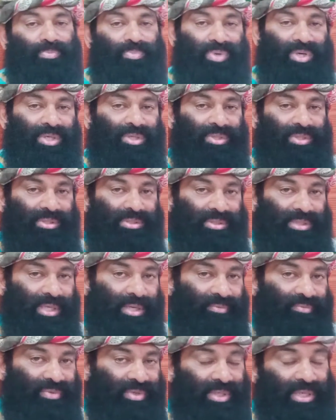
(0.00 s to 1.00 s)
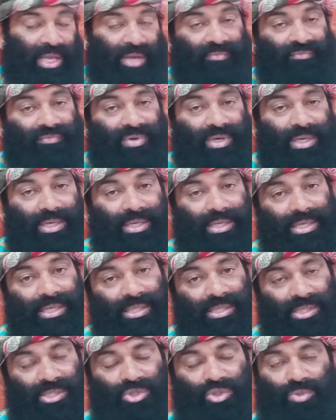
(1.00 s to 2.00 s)
practice every day. Every
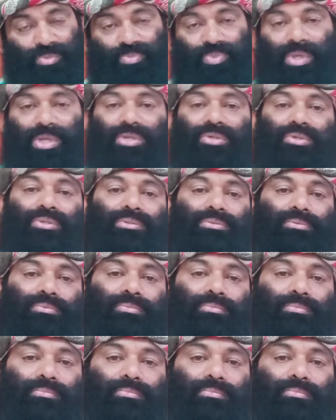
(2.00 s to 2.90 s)
leader should practice.